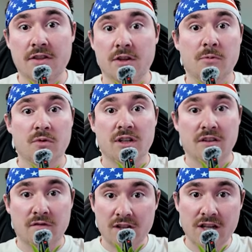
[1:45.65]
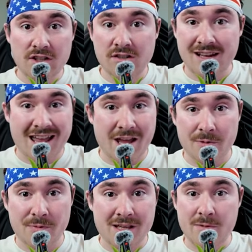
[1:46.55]
Then we'll hit finish
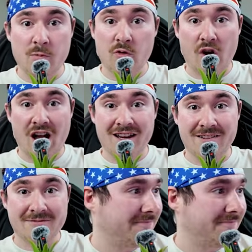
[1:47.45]
and we move on.